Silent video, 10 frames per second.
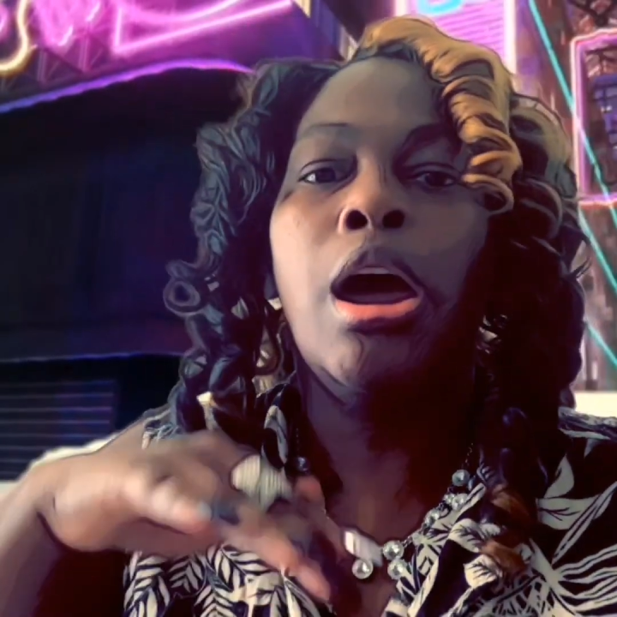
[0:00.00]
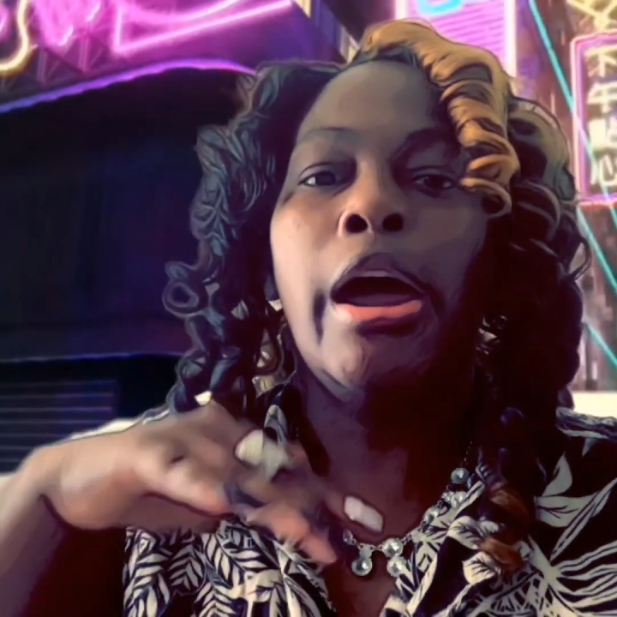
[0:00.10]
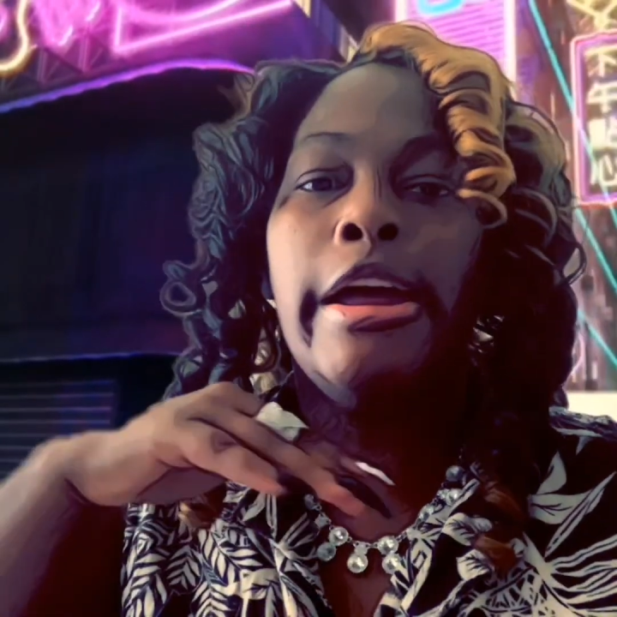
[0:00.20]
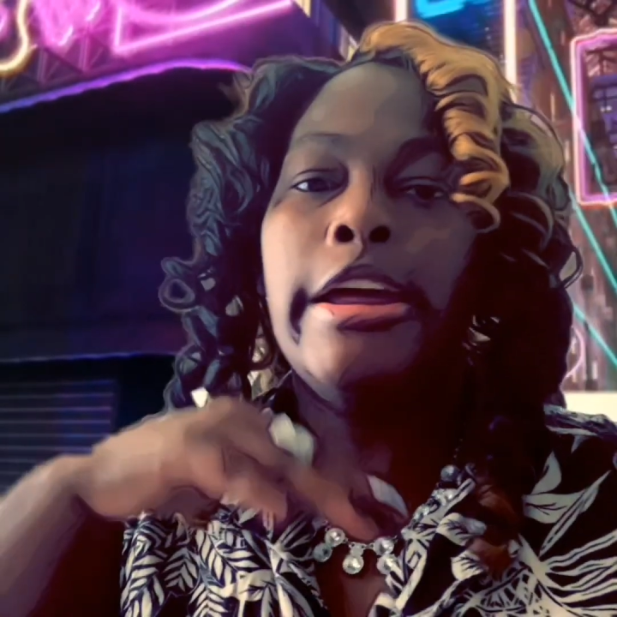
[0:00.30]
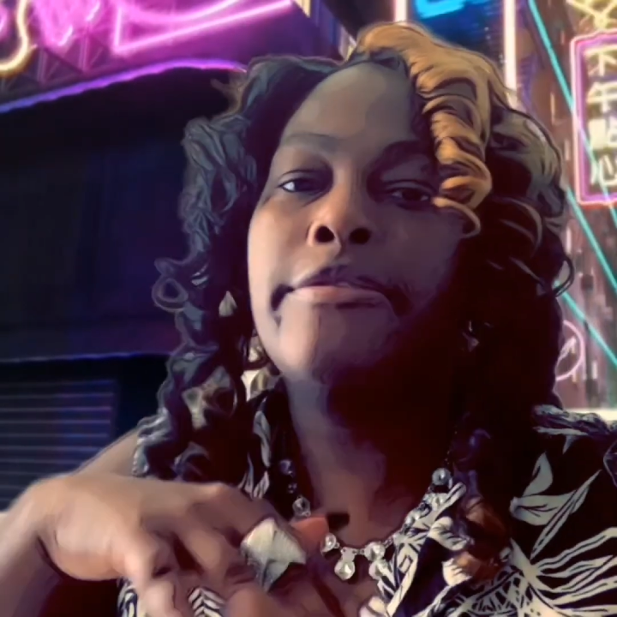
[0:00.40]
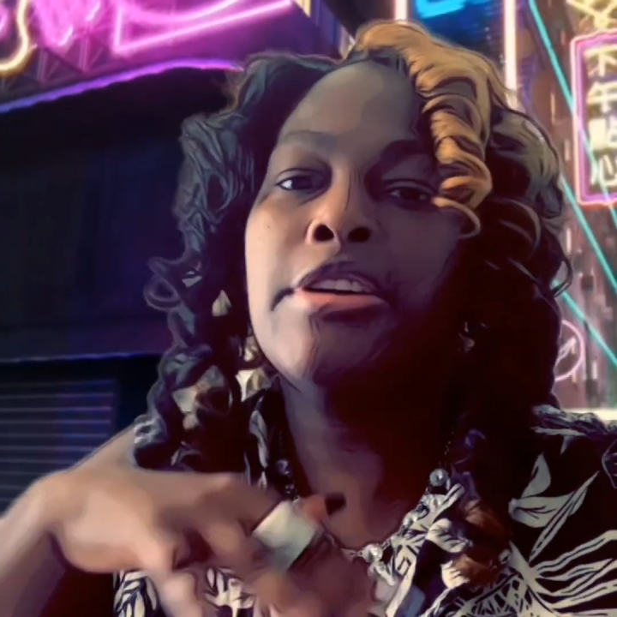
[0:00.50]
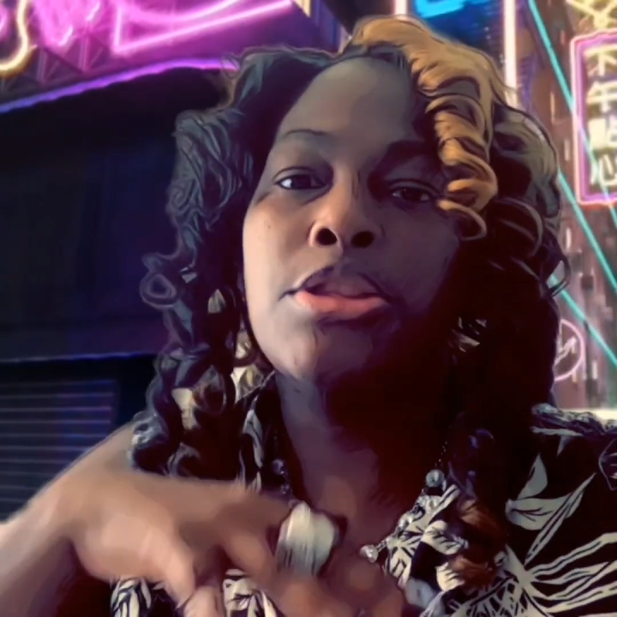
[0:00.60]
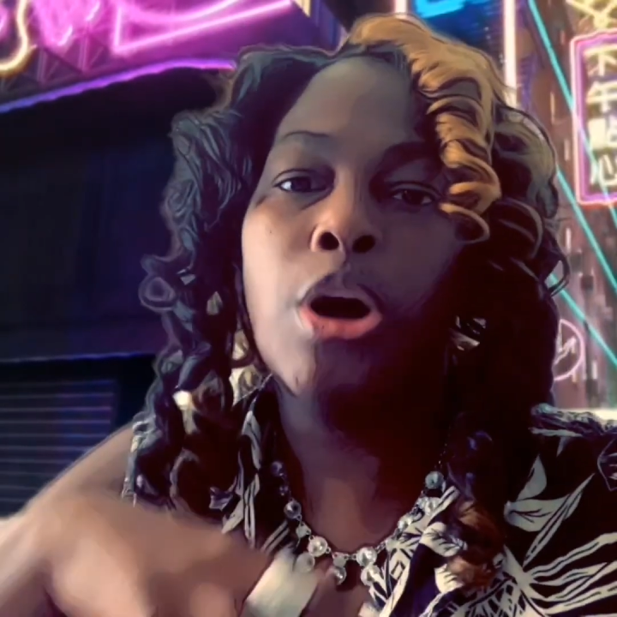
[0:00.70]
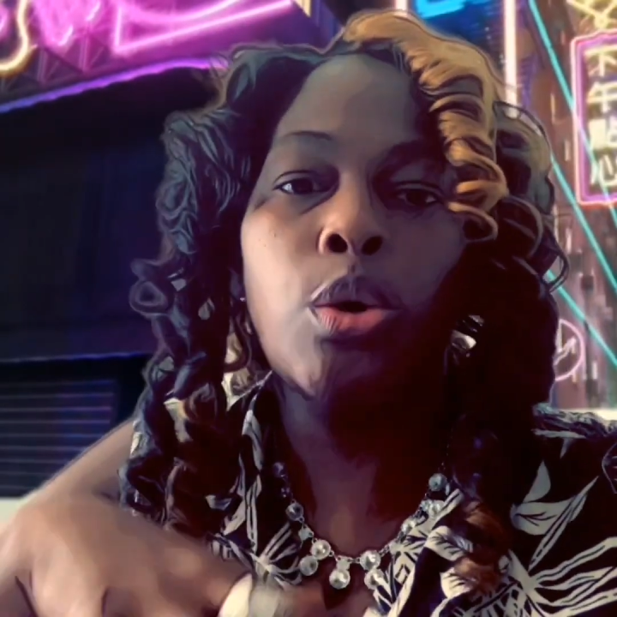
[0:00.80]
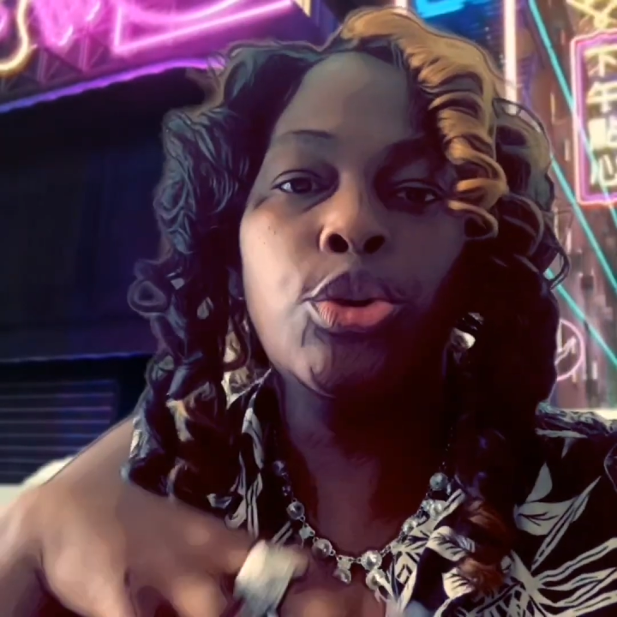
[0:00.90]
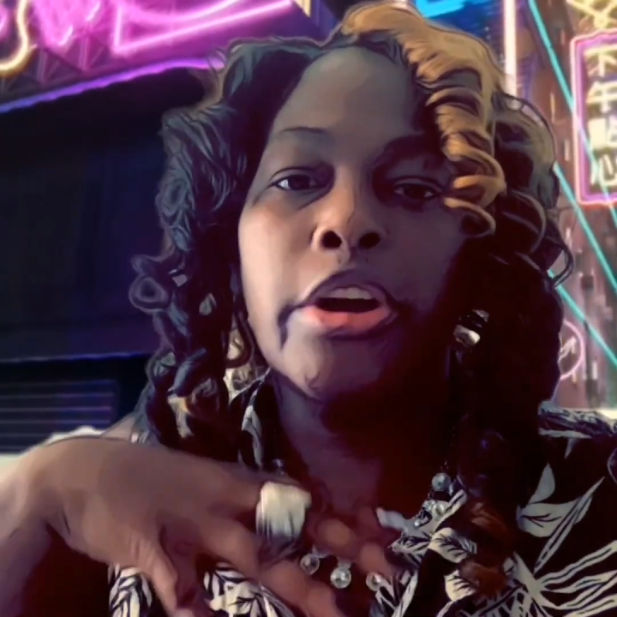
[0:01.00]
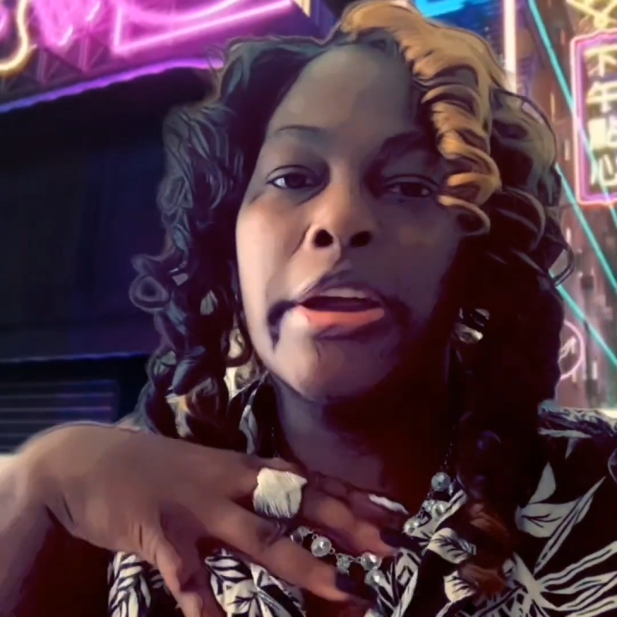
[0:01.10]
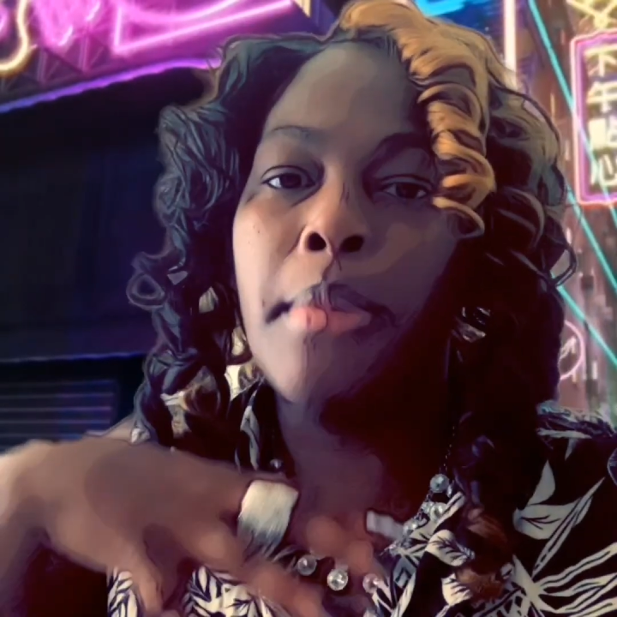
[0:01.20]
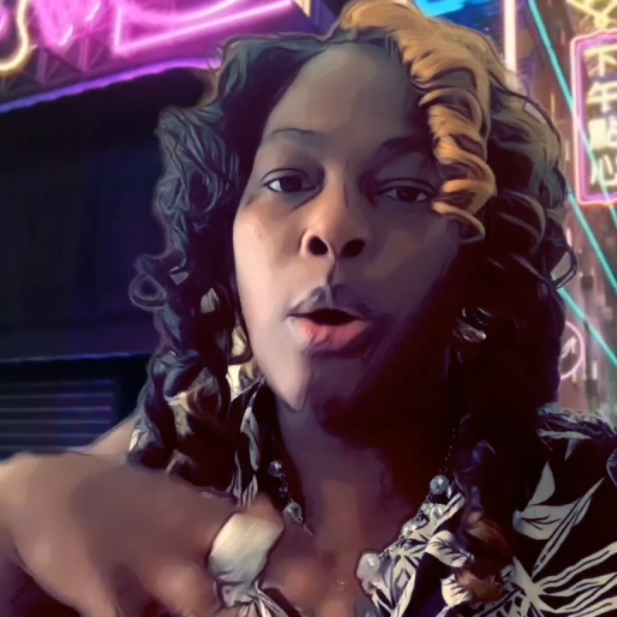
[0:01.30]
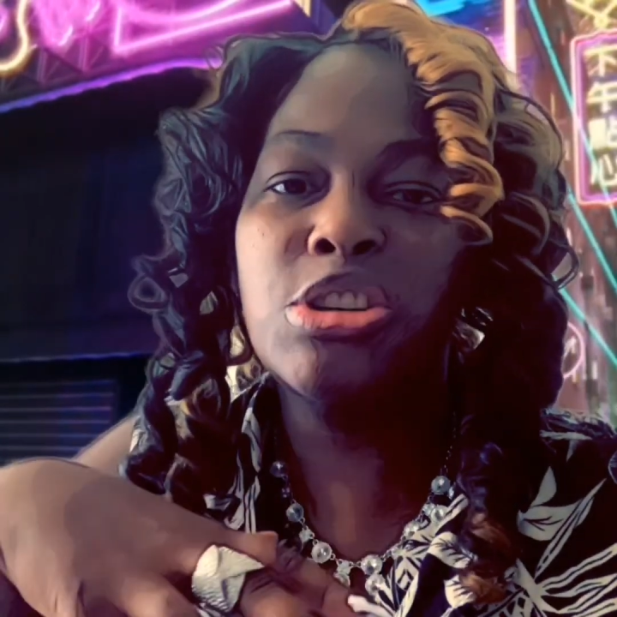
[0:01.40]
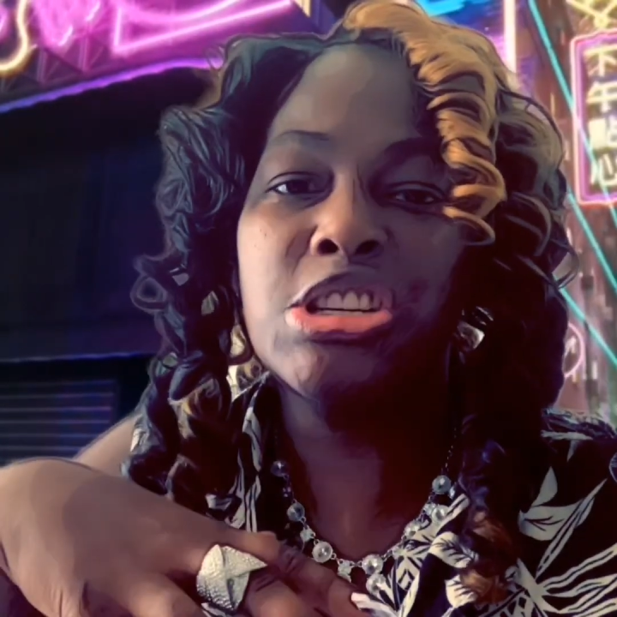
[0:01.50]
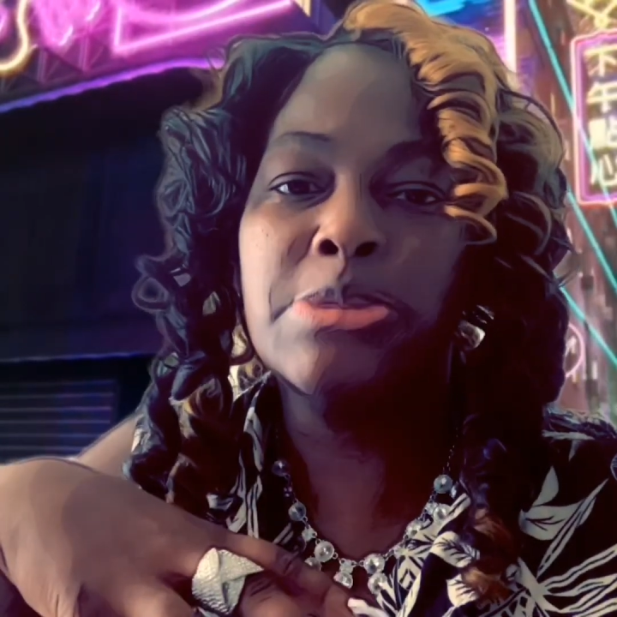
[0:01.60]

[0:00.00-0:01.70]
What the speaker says: Even though your emotions